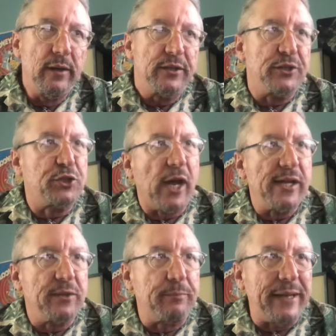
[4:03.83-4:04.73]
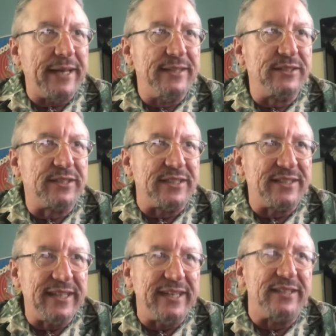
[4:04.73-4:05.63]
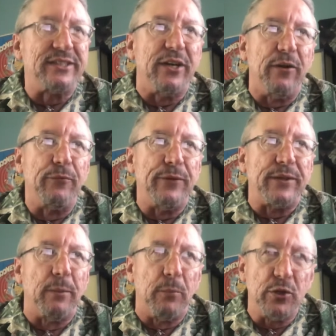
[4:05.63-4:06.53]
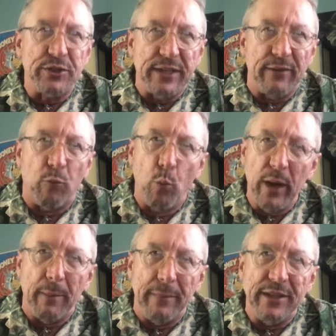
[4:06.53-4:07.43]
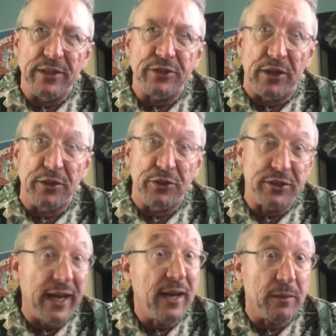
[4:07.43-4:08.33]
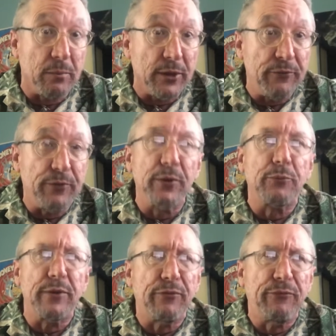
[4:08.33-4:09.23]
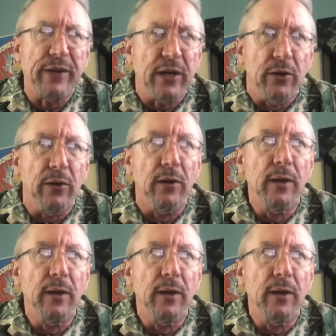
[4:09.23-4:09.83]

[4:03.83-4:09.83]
The child begins to see itself at the mercy of whim and is understandably filled with fear.